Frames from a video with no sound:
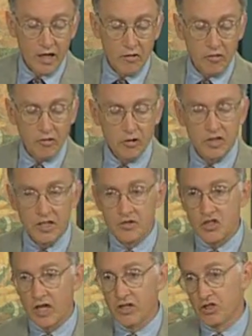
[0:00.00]
Now, the 13th
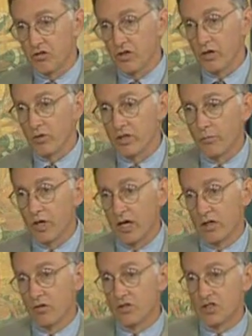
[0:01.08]
century, when the
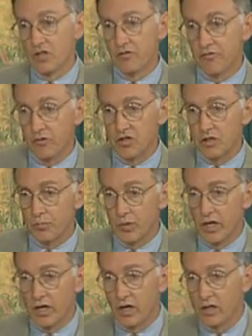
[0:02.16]
Mongols first
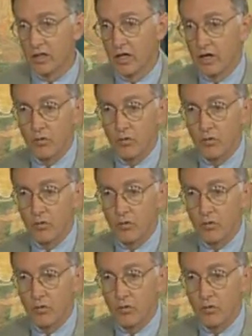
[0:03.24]
appeared,